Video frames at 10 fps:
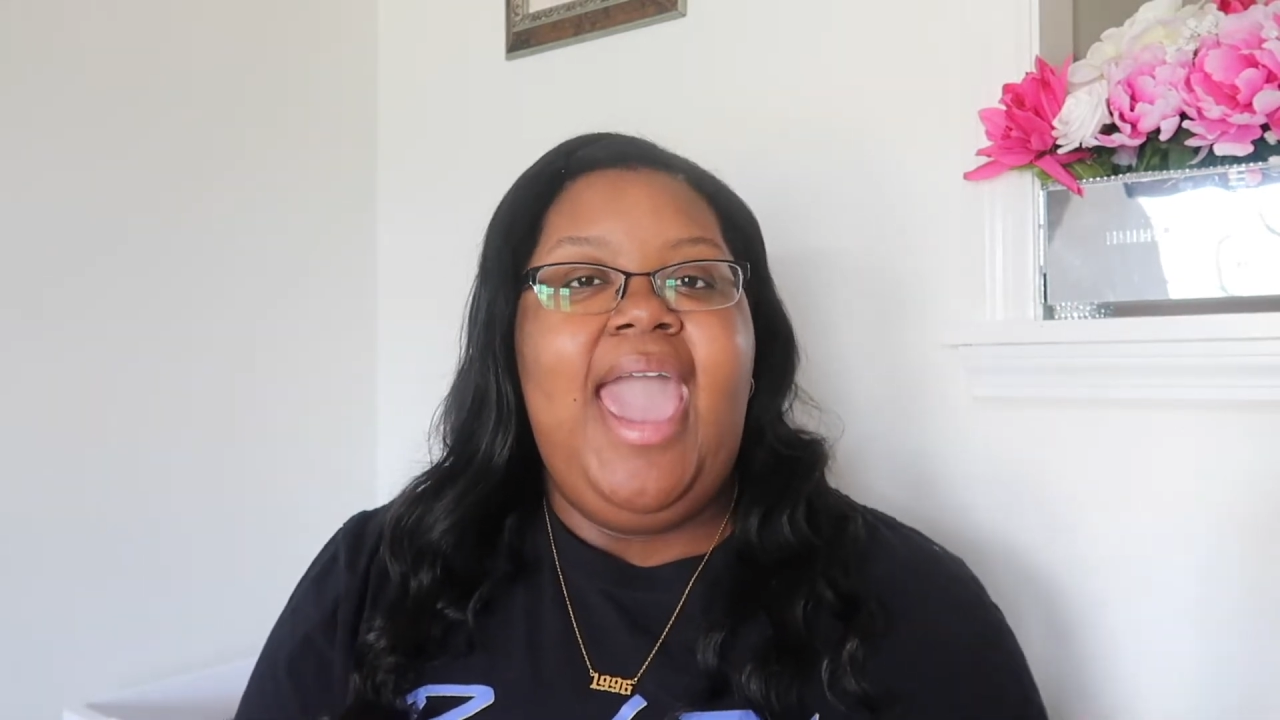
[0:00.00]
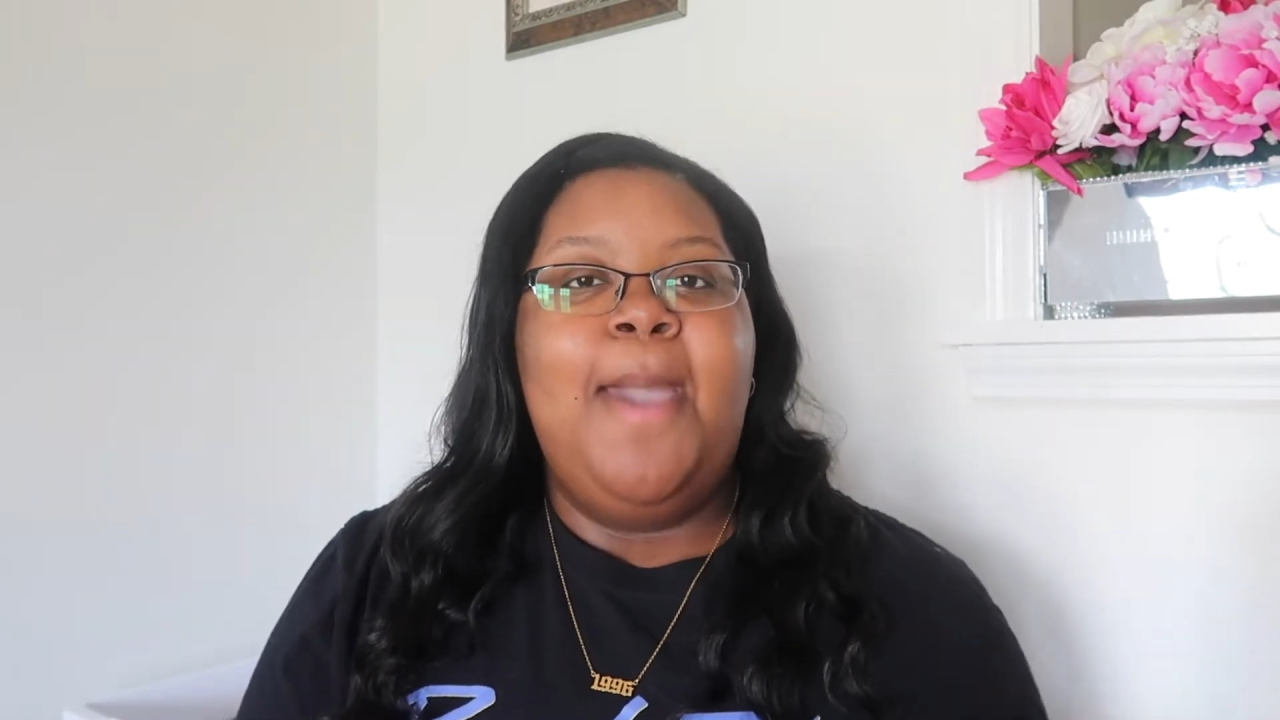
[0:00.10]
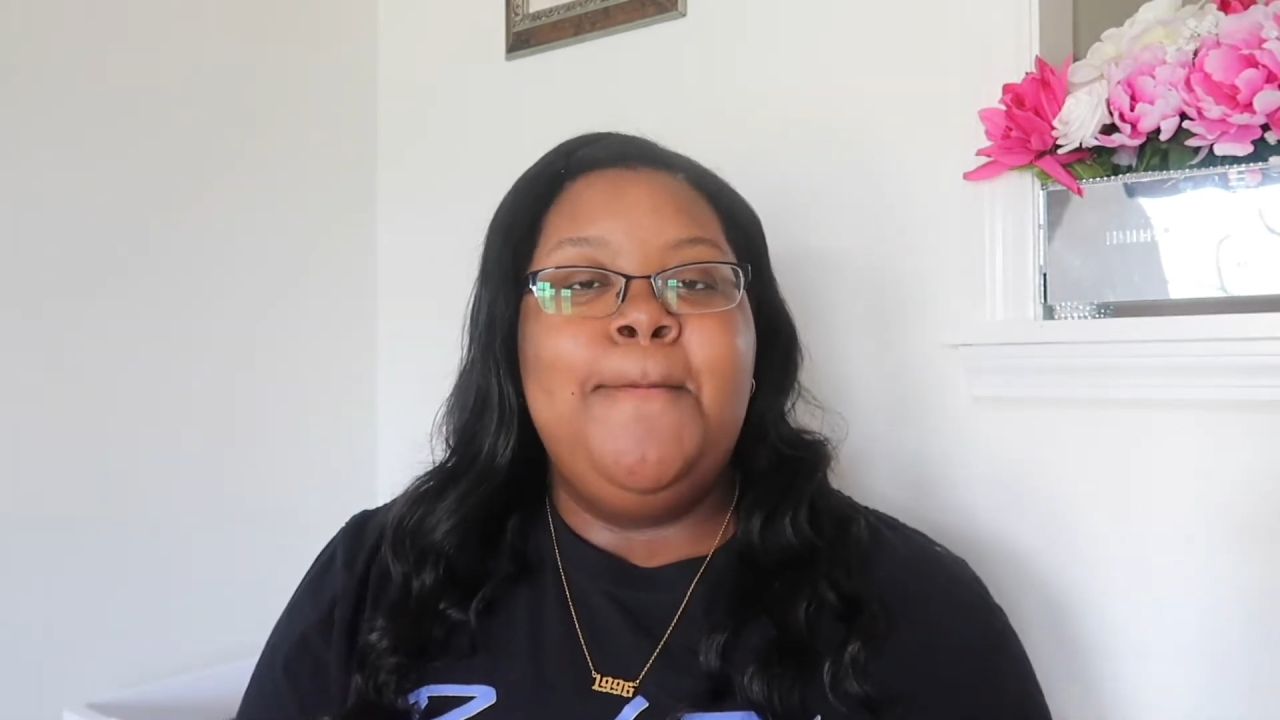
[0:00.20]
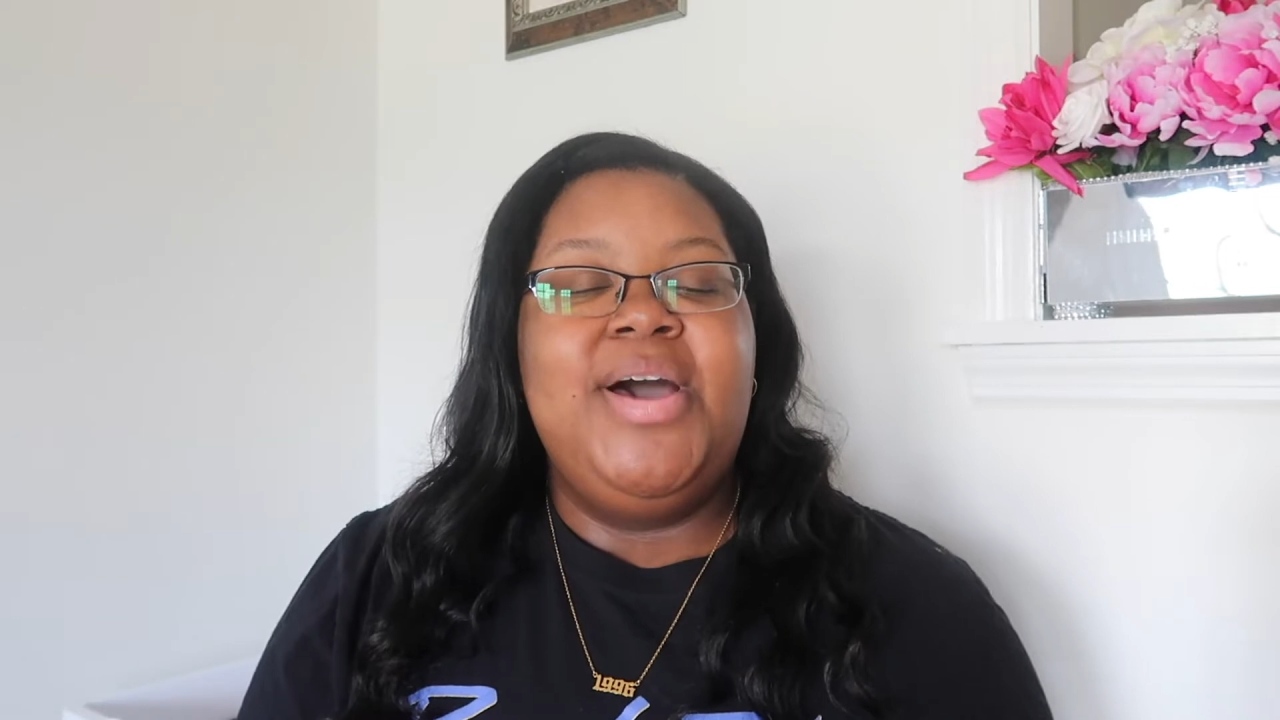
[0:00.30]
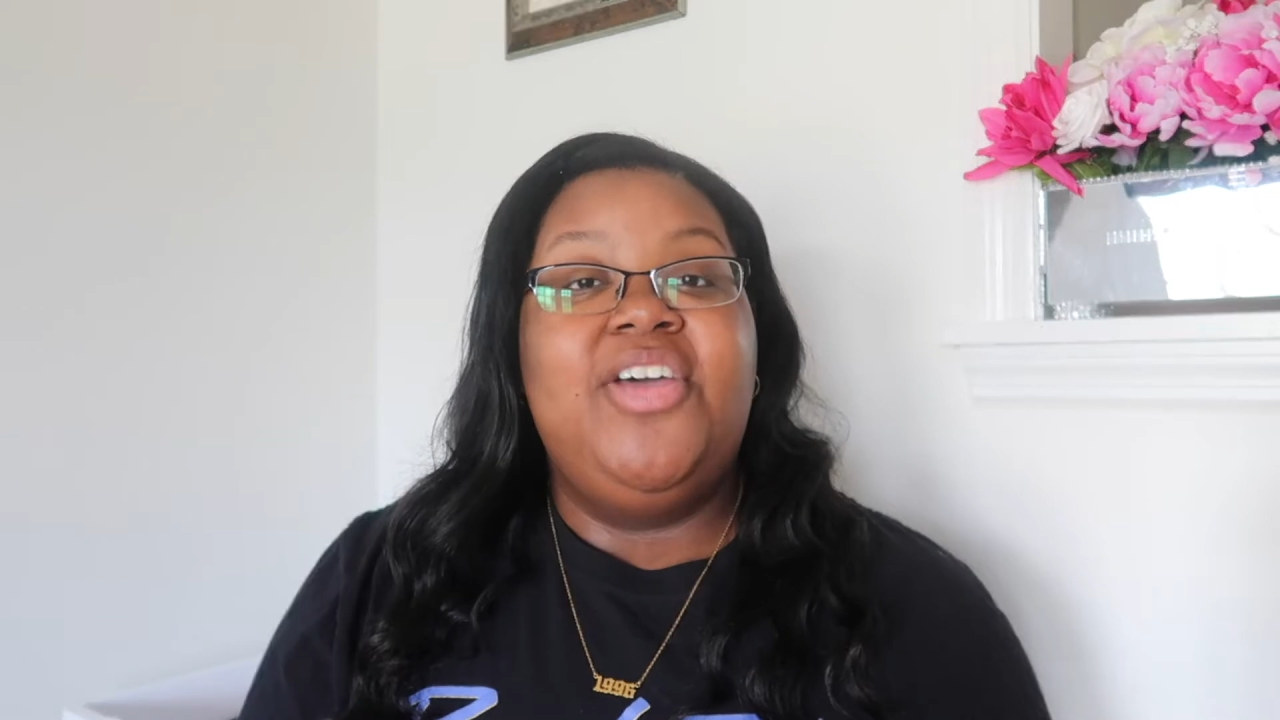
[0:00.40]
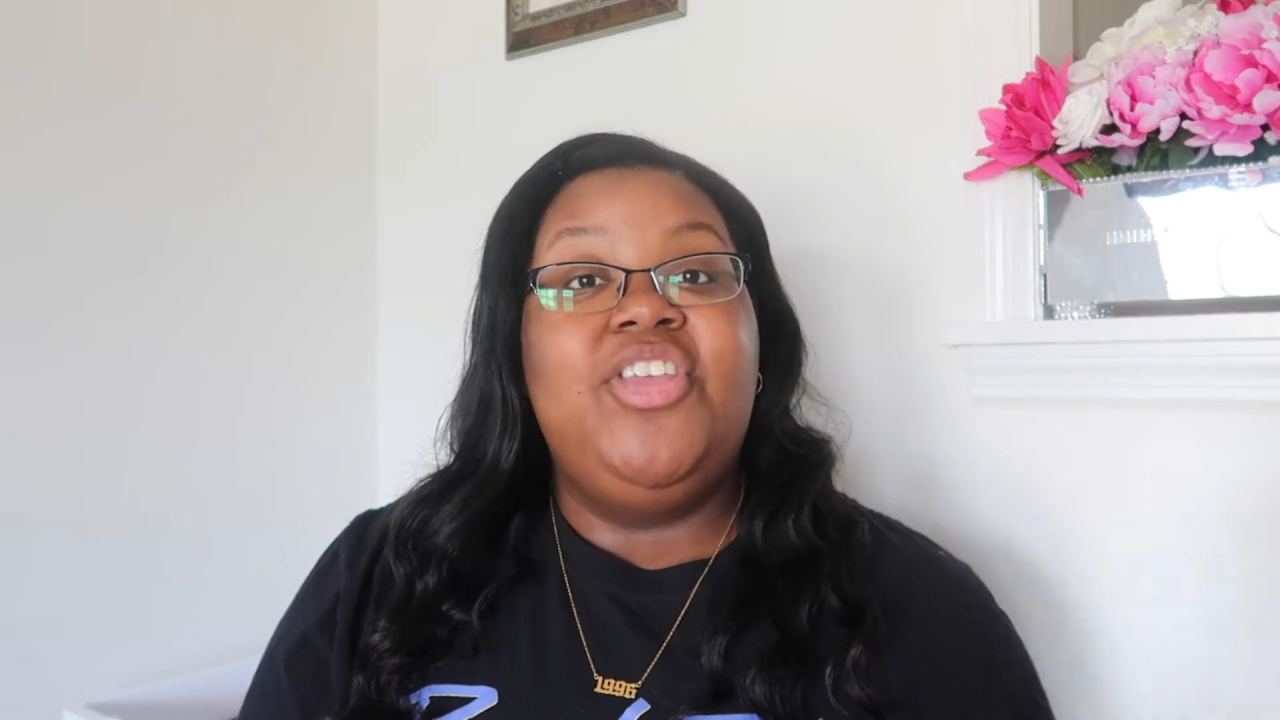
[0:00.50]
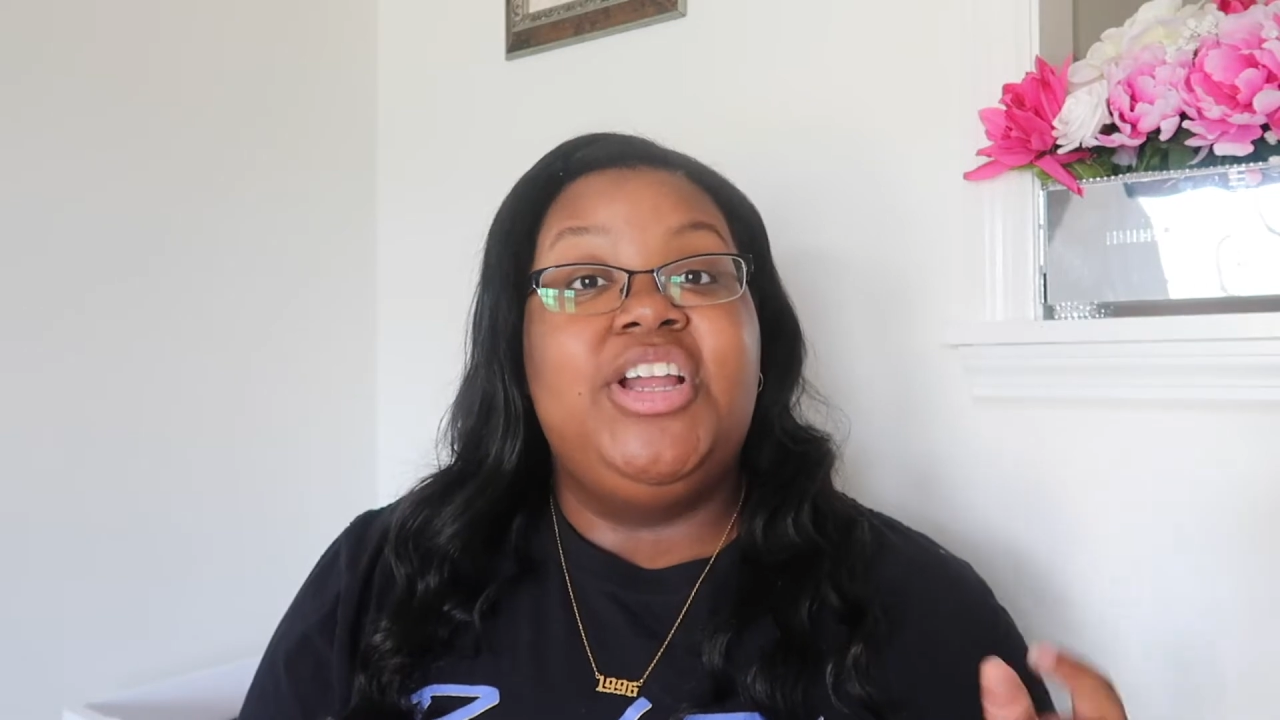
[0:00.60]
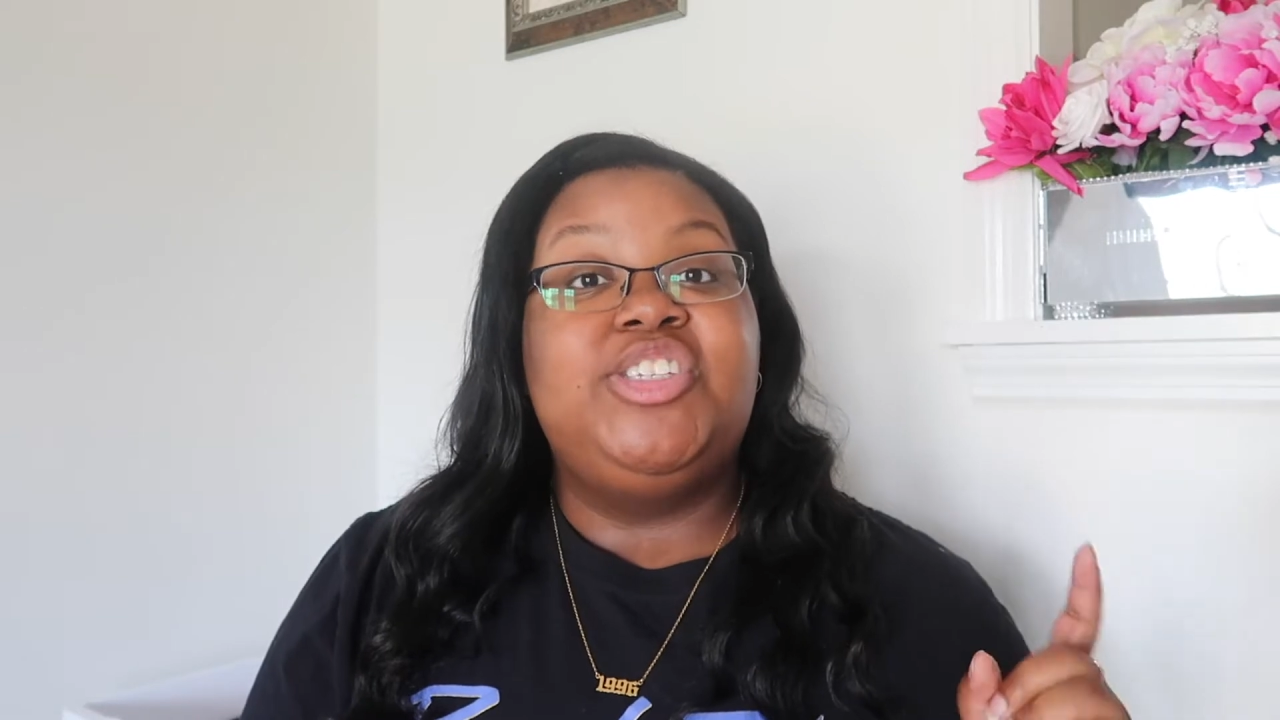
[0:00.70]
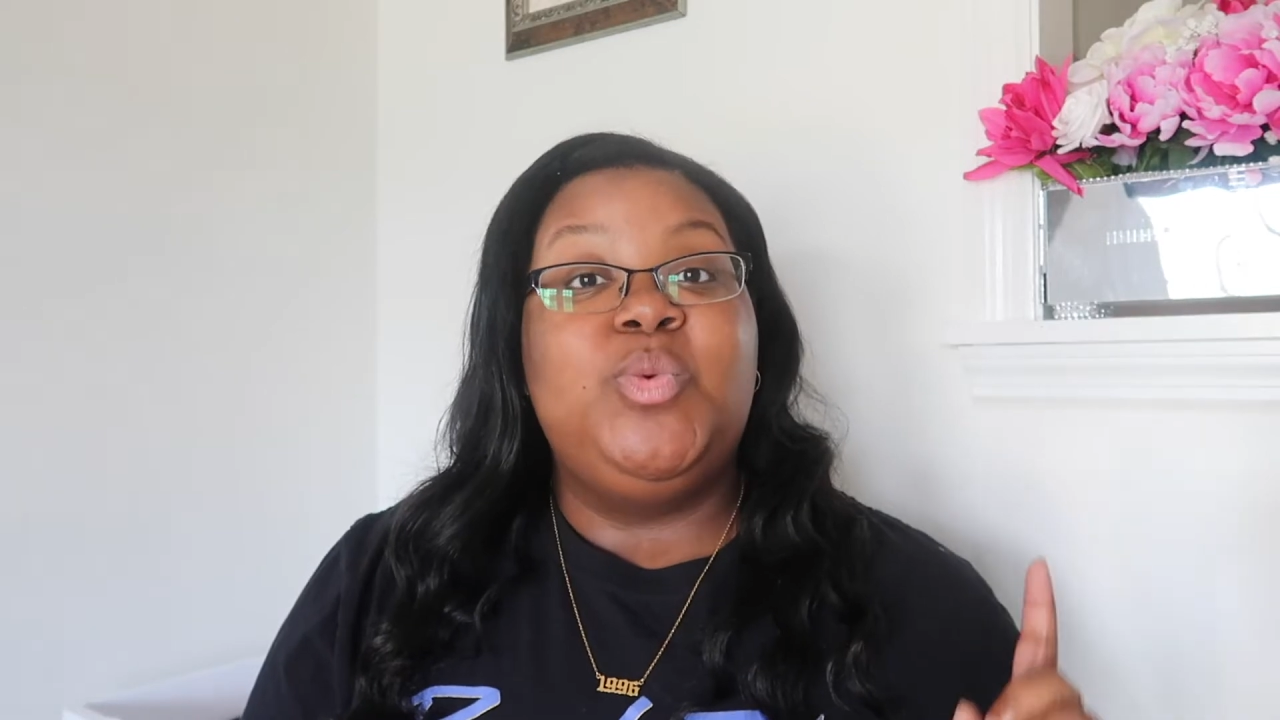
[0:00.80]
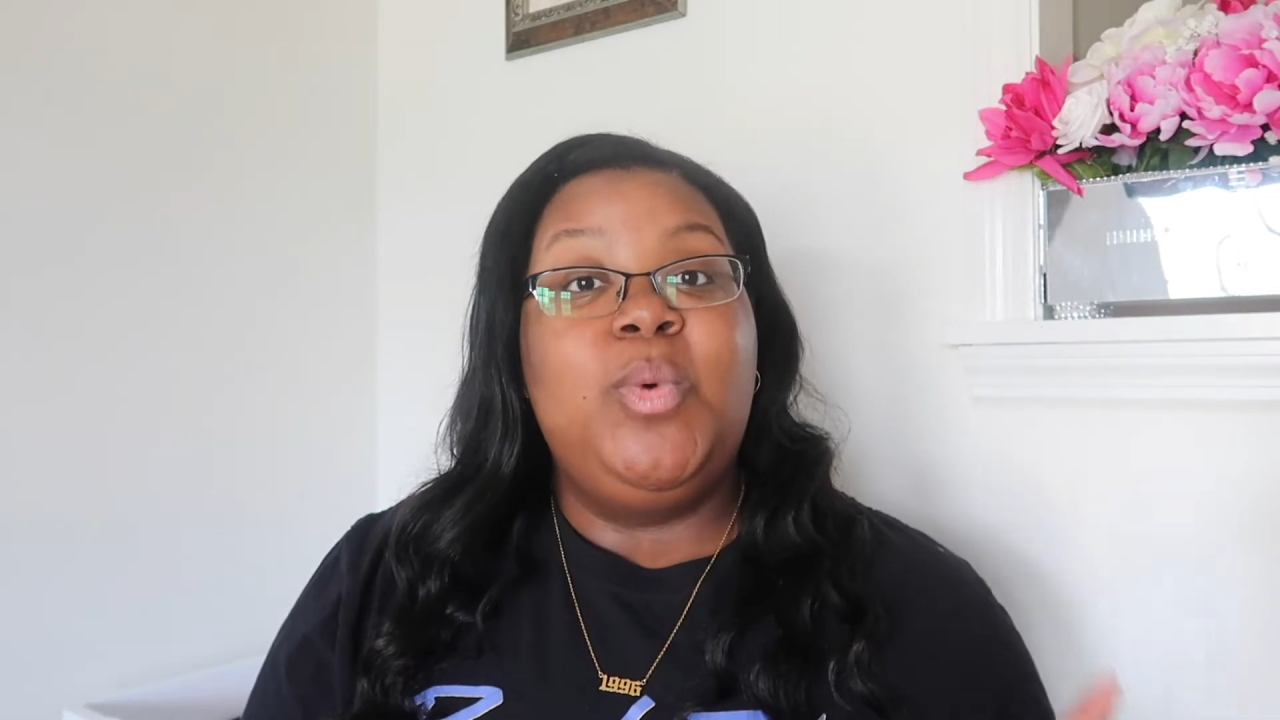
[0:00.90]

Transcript: But there's